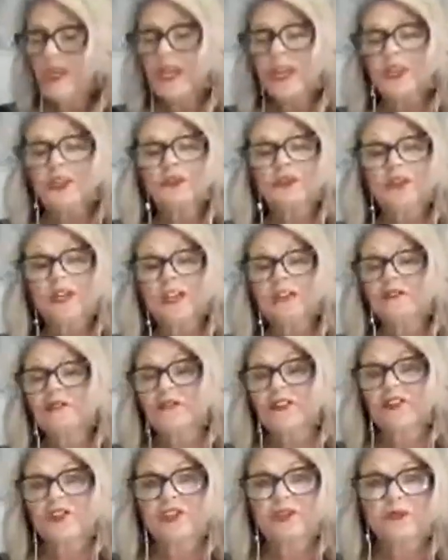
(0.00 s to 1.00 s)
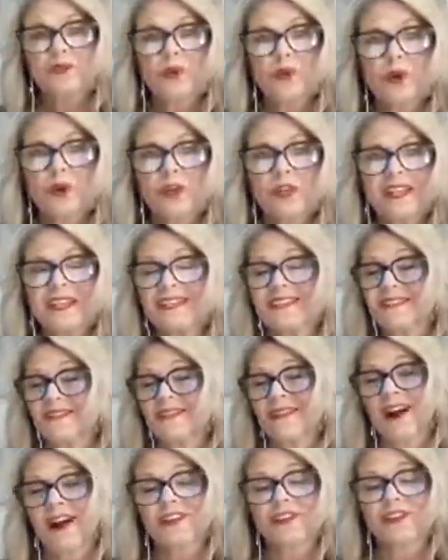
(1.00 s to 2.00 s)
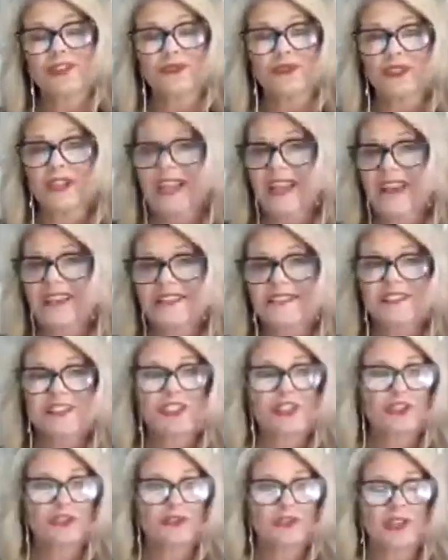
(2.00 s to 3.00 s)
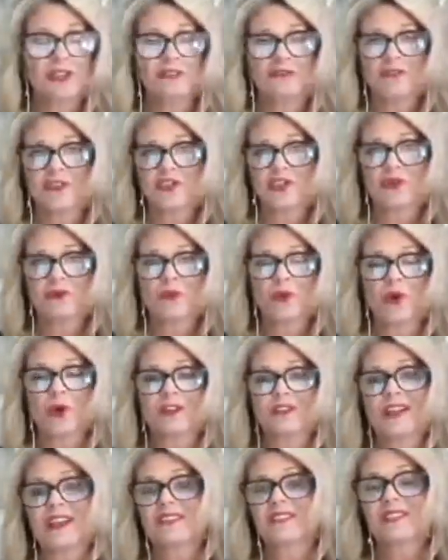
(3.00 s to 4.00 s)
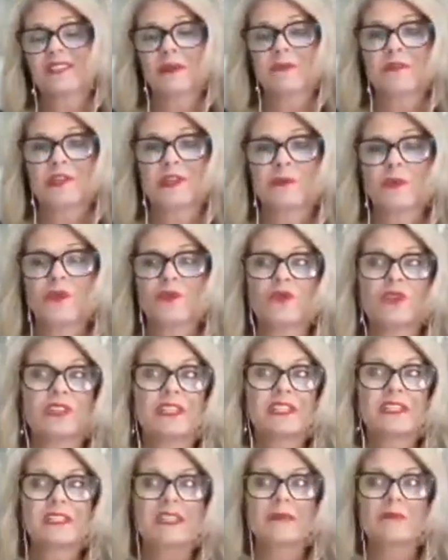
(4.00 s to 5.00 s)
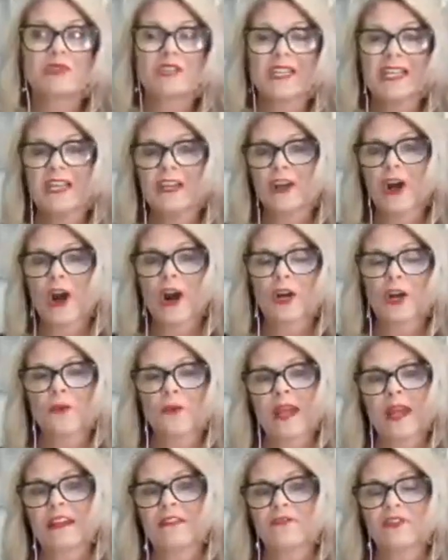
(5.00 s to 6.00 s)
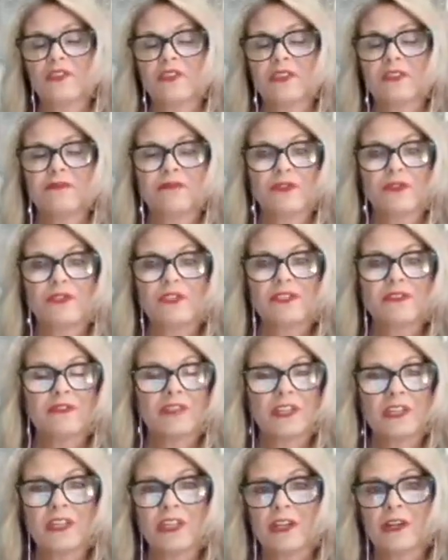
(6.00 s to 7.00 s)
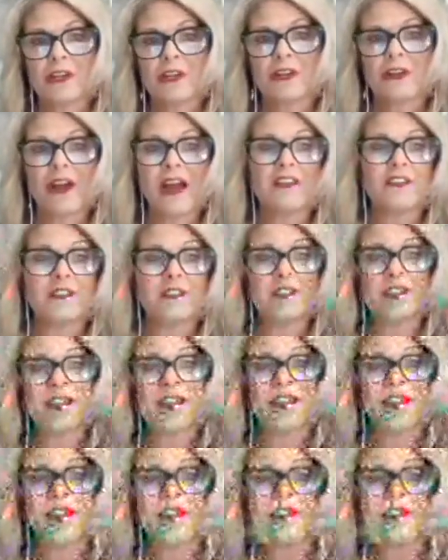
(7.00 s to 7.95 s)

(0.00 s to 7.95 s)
Create a vision board. It's not too late to create a vision board. That's something we really seem to hit hard right after the first of the year, at the beginning